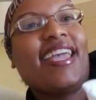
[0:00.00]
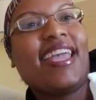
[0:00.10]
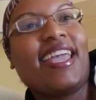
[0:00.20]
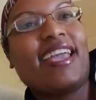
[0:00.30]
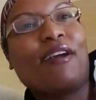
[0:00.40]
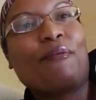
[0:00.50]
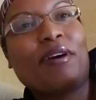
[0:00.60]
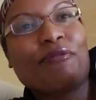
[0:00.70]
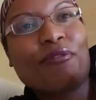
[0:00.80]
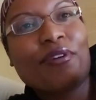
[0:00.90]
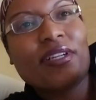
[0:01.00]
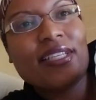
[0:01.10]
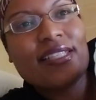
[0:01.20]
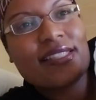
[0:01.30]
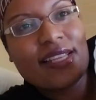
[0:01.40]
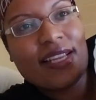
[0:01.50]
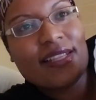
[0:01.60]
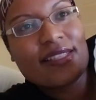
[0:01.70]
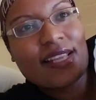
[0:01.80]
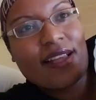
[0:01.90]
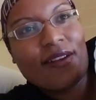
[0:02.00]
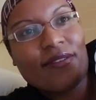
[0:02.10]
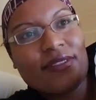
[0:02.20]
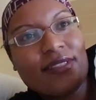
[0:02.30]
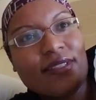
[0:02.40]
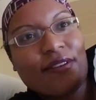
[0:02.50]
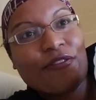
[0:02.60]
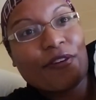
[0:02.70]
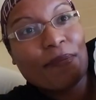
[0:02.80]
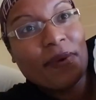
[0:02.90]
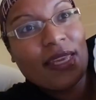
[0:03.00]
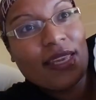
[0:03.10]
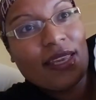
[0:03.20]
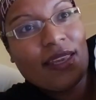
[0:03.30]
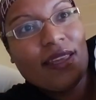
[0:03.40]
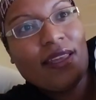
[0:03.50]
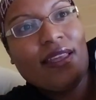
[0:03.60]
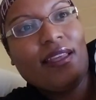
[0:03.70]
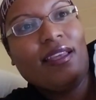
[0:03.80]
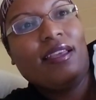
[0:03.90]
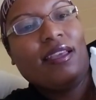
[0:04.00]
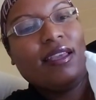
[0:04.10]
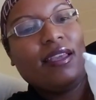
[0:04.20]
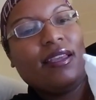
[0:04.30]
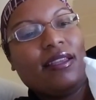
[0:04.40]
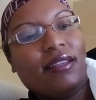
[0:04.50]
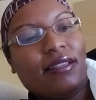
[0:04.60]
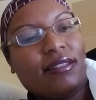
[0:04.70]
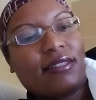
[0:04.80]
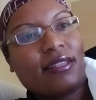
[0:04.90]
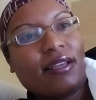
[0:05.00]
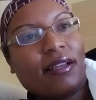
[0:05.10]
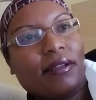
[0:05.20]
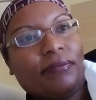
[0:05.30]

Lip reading: And what really stands out for me is, let's